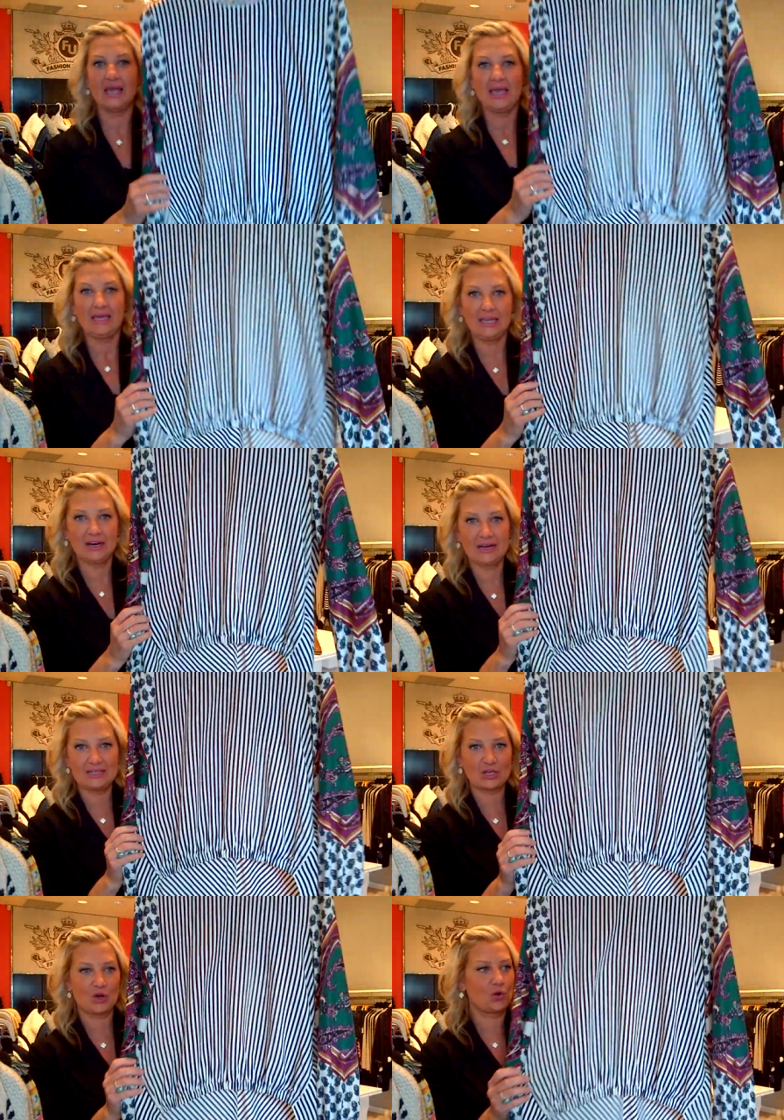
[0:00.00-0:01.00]
here
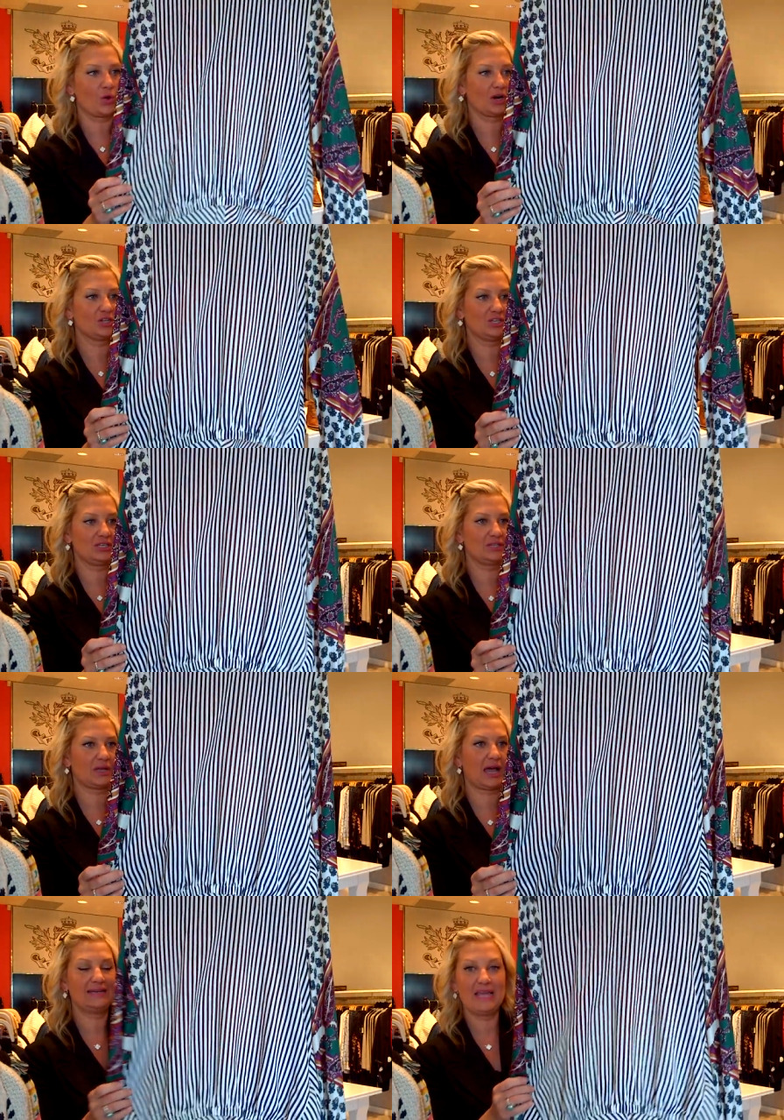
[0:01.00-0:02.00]
is a gorgeous
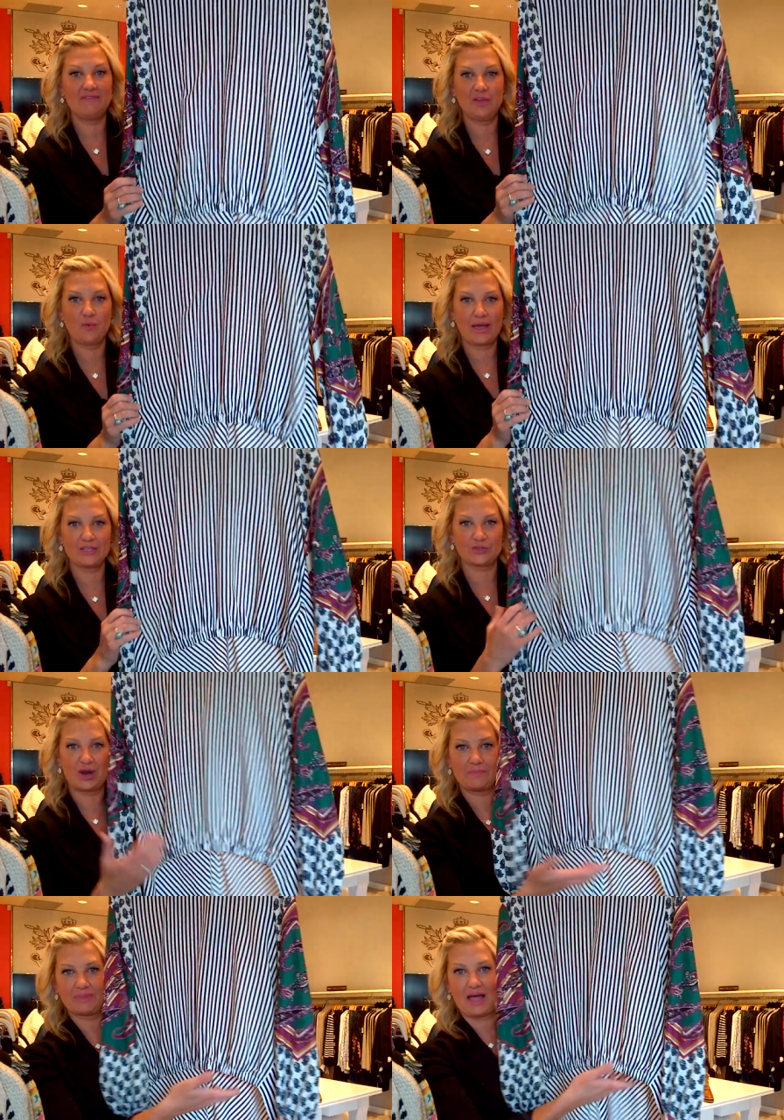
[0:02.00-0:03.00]
uh, navy and white
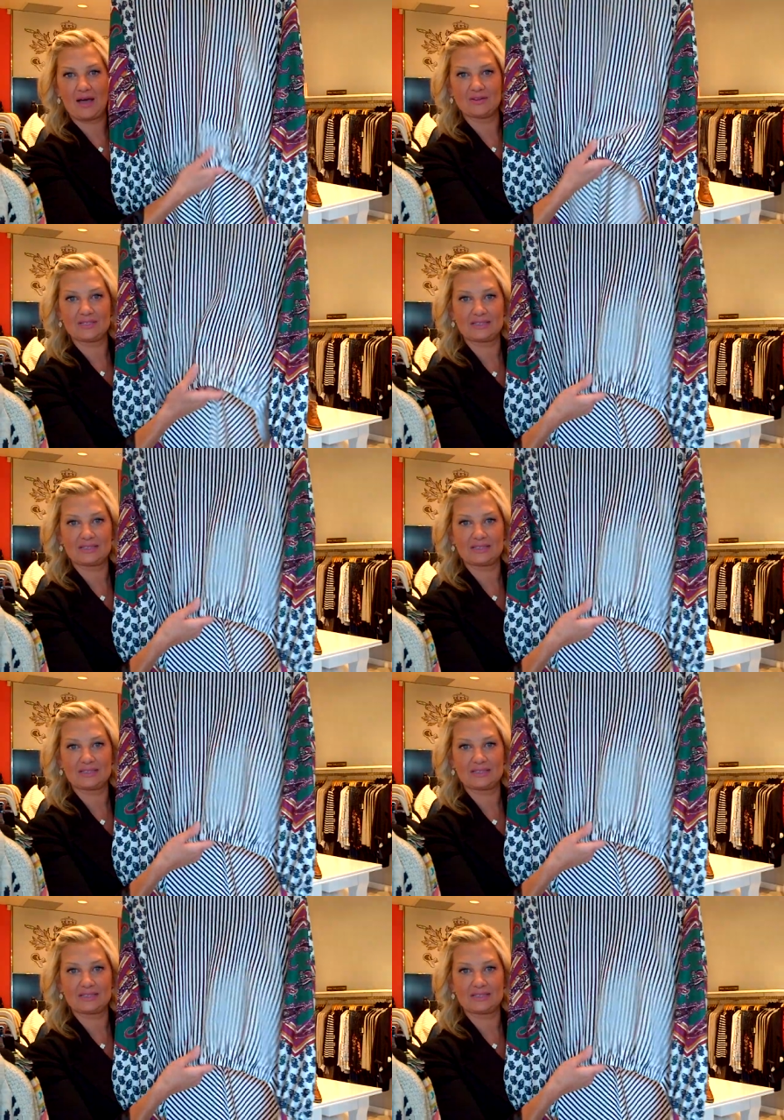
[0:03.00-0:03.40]
striped blouse.